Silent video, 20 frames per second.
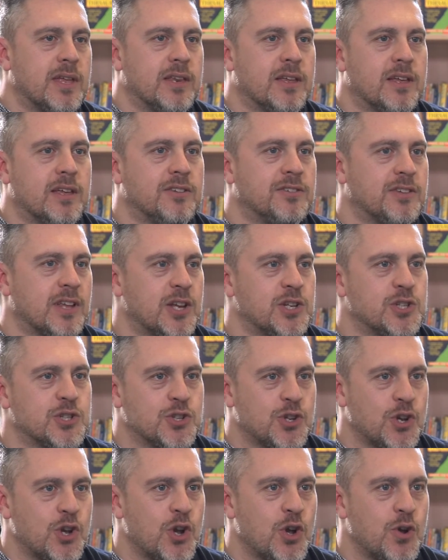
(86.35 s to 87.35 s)
In Key Stage
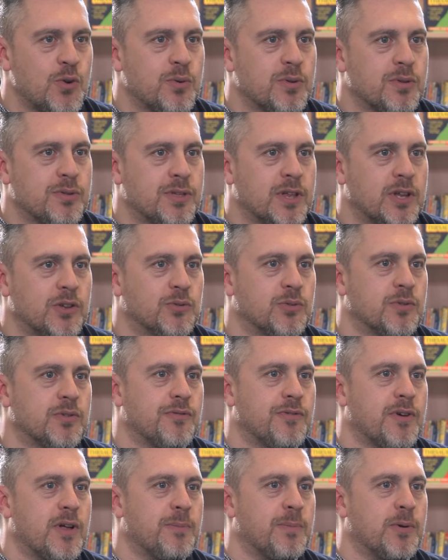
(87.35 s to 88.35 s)
2 things were
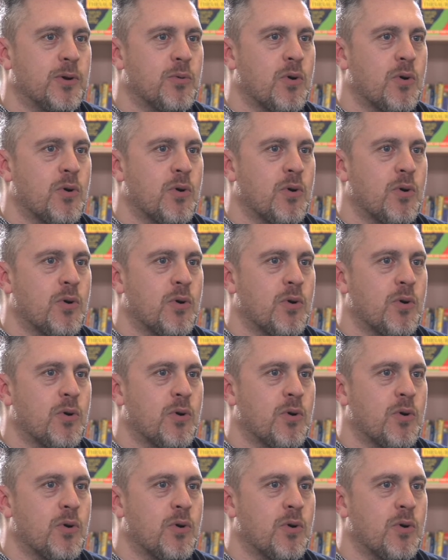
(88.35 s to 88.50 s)
developing